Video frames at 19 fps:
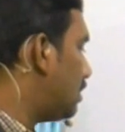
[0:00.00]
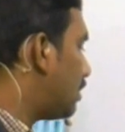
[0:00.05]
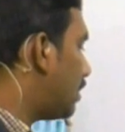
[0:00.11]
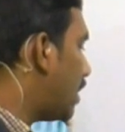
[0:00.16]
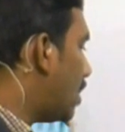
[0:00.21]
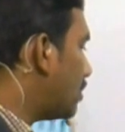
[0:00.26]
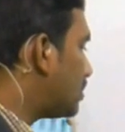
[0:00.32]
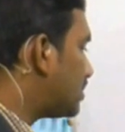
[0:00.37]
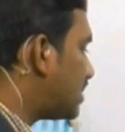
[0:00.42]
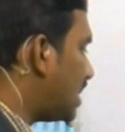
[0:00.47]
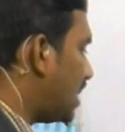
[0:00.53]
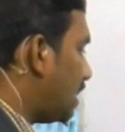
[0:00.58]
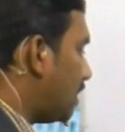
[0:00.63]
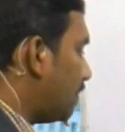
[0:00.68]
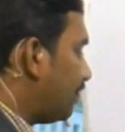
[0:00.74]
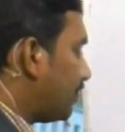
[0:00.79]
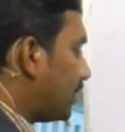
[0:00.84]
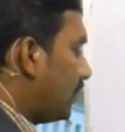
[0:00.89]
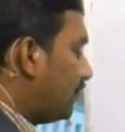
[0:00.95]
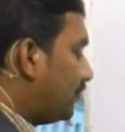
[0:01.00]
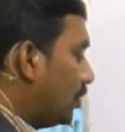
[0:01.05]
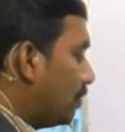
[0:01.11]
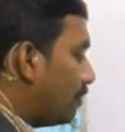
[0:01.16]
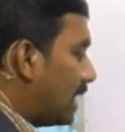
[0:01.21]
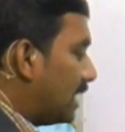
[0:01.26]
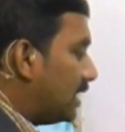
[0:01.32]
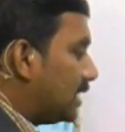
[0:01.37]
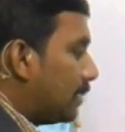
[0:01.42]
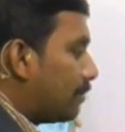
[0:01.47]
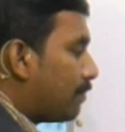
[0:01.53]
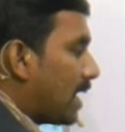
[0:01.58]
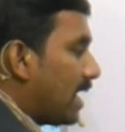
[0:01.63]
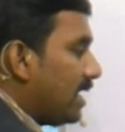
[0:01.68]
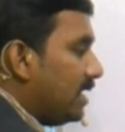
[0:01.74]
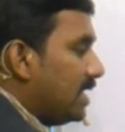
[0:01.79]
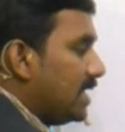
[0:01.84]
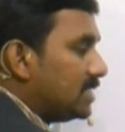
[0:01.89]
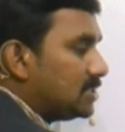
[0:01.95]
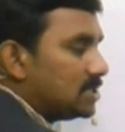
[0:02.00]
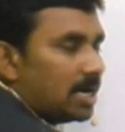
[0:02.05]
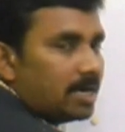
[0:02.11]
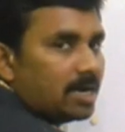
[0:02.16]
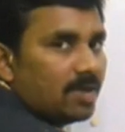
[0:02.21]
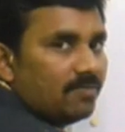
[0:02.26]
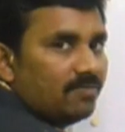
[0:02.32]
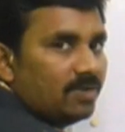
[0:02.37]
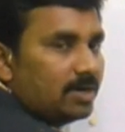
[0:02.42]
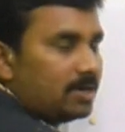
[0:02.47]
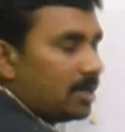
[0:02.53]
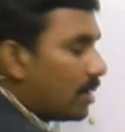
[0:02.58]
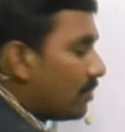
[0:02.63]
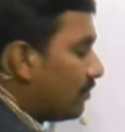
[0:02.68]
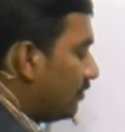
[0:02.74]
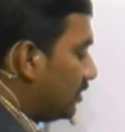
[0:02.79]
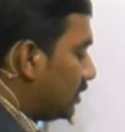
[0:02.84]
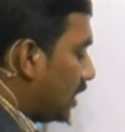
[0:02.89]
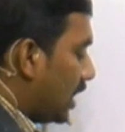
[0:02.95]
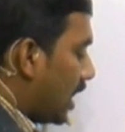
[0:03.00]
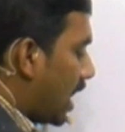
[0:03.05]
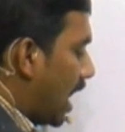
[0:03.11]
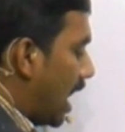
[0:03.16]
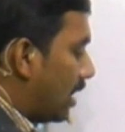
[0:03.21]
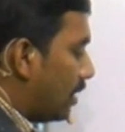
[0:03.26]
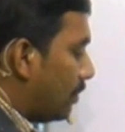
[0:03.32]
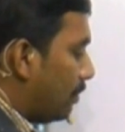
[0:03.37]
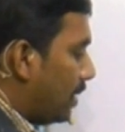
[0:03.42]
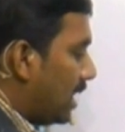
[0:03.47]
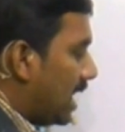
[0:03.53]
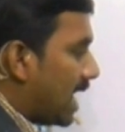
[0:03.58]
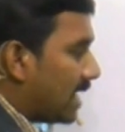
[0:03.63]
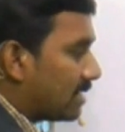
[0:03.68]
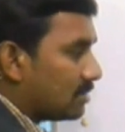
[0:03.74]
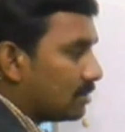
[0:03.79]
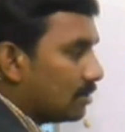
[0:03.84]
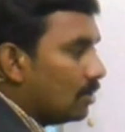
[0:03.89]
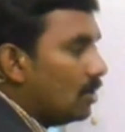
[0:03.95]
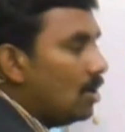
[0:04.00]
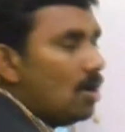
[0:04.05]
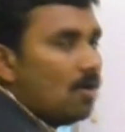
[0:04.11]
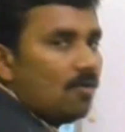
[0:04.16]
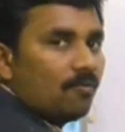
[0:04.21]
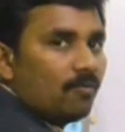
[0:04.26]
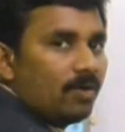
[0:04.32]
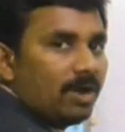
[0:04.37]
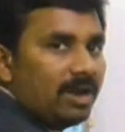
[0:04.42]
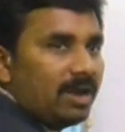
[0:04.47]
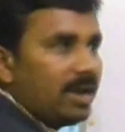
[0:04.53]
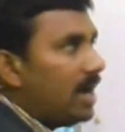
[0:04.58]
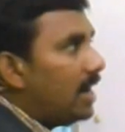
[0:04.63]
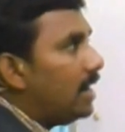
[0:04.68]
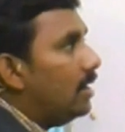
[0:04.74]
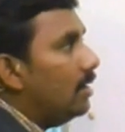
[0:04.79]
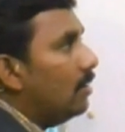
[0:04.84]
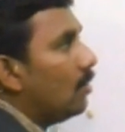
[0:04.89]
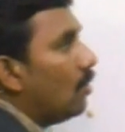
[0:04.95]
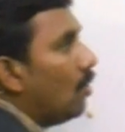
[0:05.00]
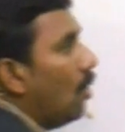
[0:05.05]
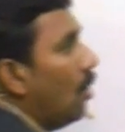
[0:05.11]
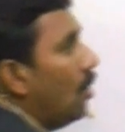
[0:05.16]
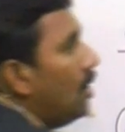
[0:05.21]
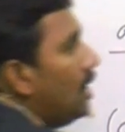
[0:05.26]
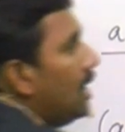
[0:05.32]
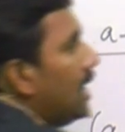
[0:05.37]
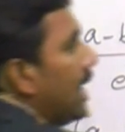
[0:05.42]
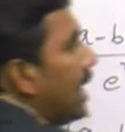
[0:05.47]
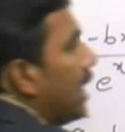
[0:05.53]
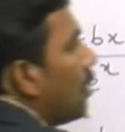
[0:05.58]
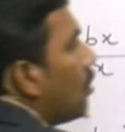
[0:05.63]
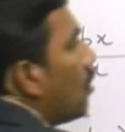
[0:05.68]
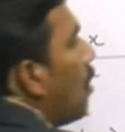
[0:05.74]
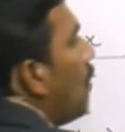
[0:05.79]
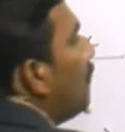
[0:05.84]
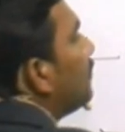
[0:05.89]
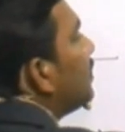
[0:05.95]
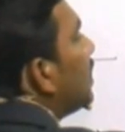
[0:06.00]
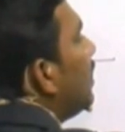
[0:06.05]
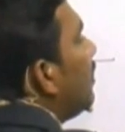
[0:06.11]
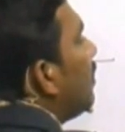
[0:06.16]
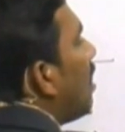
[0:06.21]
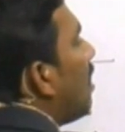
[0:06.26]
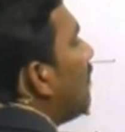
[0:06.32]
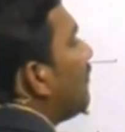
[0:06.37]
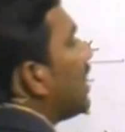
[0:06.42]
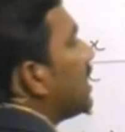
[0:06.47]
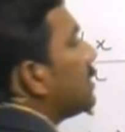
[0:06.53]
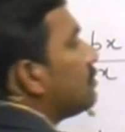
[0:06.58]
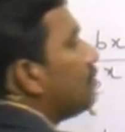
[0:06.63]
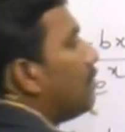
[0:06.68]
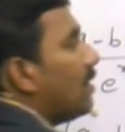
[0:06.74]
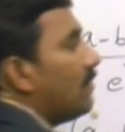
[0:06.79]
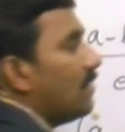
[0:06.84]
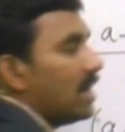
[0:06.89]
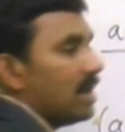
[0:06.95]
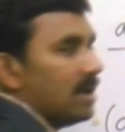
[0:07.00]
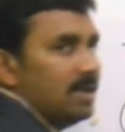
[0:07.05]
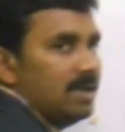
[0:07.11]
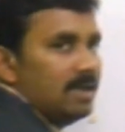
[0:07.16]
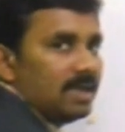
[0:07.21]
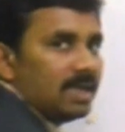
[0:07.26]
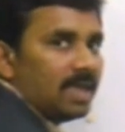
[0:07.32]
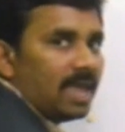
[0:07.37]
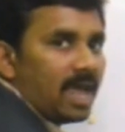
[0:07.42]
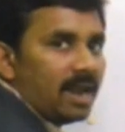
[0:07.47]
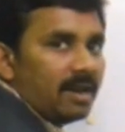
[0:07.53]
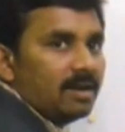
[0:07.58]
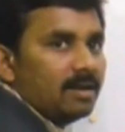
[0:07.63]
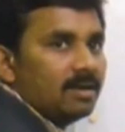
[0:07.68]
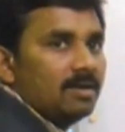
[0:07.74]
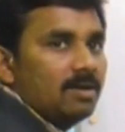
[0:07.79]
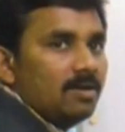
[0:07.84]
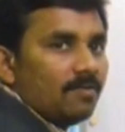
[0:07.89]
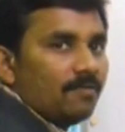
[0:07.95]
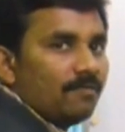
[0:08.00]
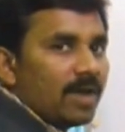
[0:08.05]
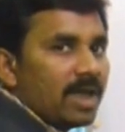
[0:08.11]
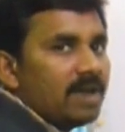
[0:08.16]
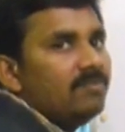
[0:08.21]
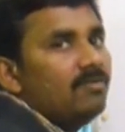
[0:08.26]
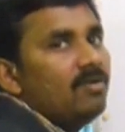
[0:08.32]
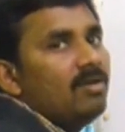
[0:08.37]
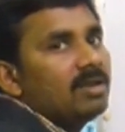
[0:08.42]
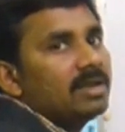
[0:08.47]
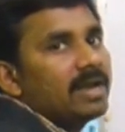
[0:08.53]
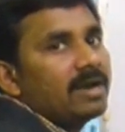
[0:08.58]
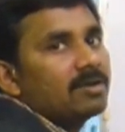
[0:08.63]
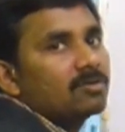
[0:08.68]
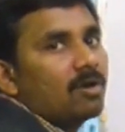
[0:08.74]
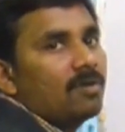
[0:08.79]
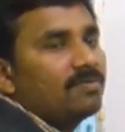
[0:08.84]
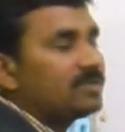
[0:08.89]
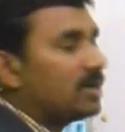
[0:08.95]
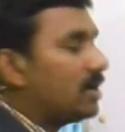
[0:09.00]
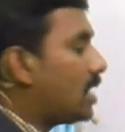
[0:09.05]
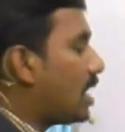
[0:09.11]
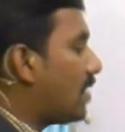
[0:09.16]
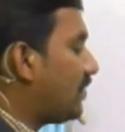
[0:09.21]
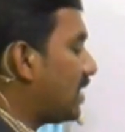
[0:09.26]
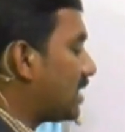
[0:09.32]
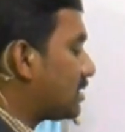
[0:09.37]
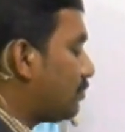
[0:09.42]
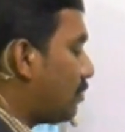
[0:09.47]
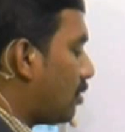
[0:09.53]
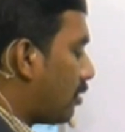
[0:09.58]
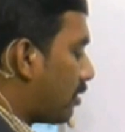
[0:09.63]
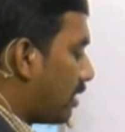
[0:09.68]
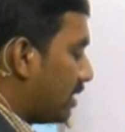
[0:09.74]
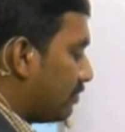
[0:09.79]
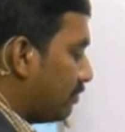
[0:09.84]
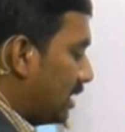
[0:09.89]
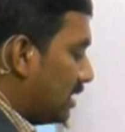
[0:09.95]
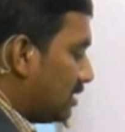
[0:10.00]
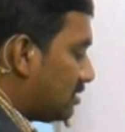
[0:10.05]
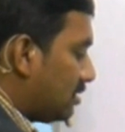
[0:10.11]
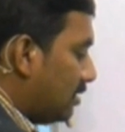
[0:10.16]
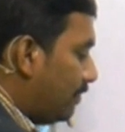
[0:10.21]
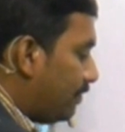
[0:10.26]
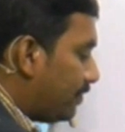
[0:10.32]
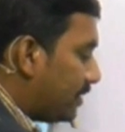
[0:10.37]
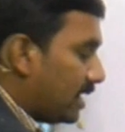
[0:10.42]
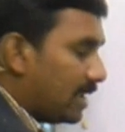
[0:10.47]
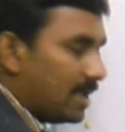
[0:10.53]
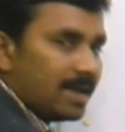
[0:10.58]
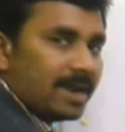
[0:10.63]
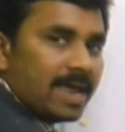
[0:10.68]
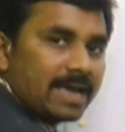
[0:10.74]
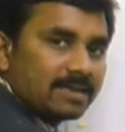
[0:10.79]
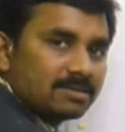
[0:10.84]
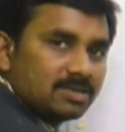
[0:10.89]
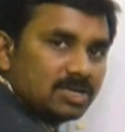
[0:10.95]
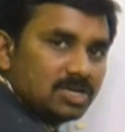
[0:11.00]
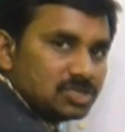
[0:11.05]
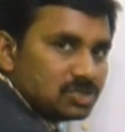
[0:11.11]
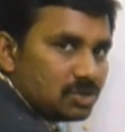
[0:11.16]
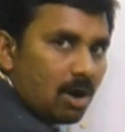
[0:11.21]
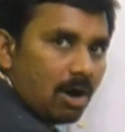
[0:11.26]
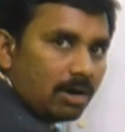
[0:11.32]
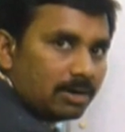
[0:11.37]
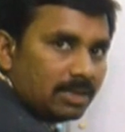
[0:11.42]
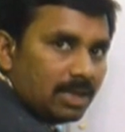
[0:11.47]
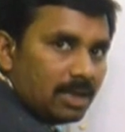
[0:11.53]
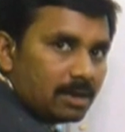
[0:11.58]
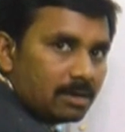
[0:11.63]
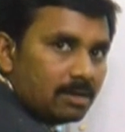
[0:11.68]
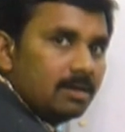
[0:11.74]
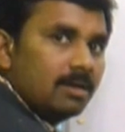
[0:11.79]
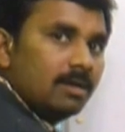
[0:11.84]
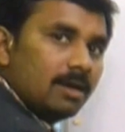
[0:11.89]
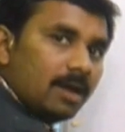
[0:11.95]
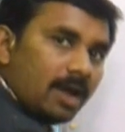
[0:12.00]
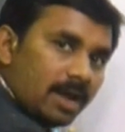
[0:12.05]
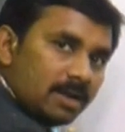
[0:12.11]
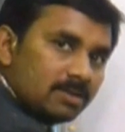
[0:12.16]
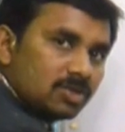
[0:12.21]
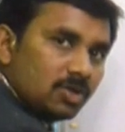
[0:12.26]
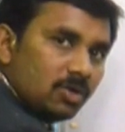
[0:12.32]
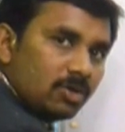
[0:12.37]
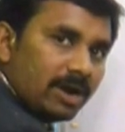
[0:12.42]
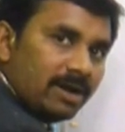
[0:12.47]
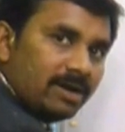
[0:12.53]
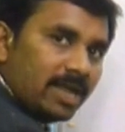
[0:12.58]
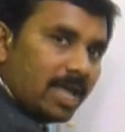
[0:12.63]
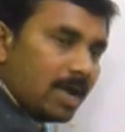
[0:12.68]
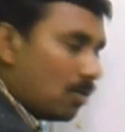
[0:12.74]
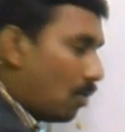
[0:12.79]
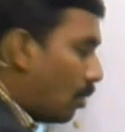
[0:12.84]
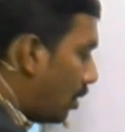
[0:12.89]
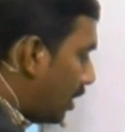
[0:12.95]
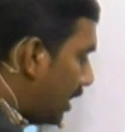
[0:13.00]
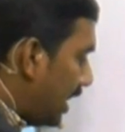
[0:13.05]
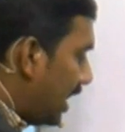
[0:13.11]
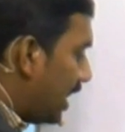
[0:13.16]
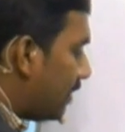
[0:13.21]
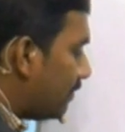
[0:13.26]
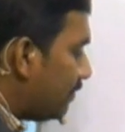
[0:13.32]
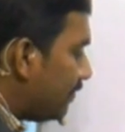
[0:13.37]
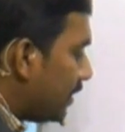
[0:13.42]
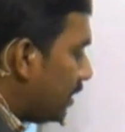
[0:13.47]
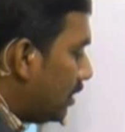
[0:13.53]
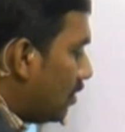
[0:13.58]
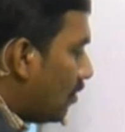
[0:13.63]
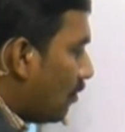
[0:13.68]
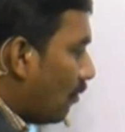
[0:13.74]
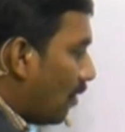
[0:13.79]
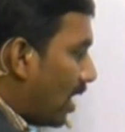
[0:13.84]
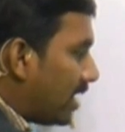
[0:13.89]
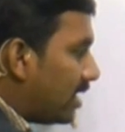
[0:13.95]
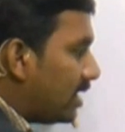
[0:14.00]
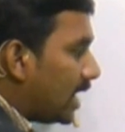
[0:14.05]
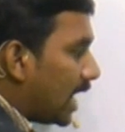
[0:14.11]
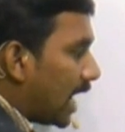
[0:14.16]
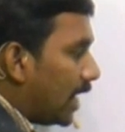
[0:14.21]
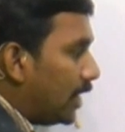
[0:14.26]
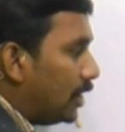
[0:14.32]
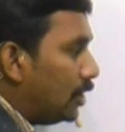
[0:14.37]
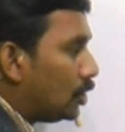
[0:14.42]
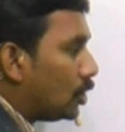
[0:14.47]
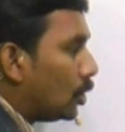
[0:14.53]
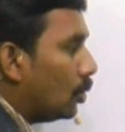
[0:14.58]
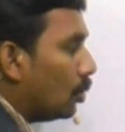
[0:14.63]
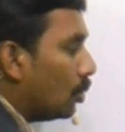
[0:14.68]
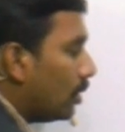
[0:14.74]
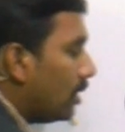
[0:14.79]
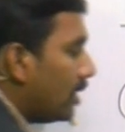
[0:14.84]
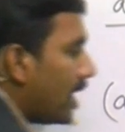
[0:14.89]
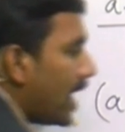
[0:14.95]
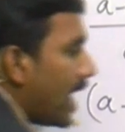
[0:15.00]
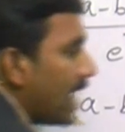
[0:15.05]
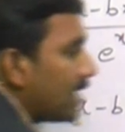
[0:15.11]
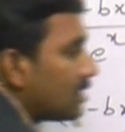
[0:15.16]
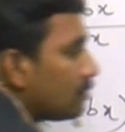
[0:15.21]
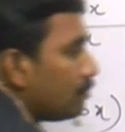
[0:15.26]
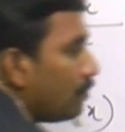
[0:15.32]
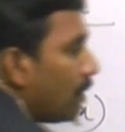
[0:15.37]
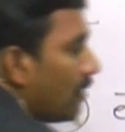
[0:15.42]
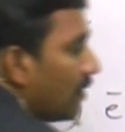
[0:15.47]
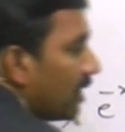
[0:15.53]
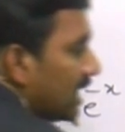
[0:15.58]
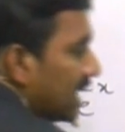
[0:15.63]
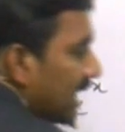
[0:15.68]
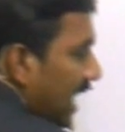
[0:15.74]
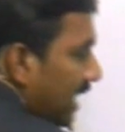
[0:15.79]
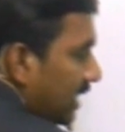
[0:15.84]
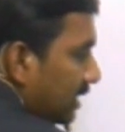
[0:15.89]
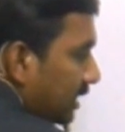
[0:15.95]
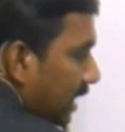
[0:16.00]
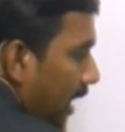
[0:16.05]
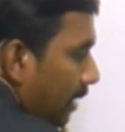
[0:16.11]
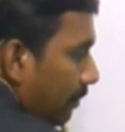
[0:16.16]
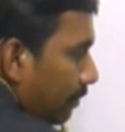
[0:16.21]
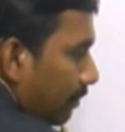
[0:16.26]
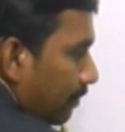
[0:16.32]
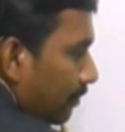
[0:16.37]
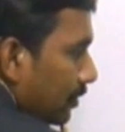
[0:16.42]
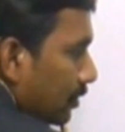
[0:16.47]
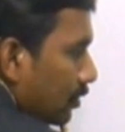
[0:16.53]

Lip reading: Now see, if you multiply each and every term with a and bx, we need only coefficient of x power n. When we will get coefficient of x power n means here x is not there. Hence you can take only 1 into x power n term.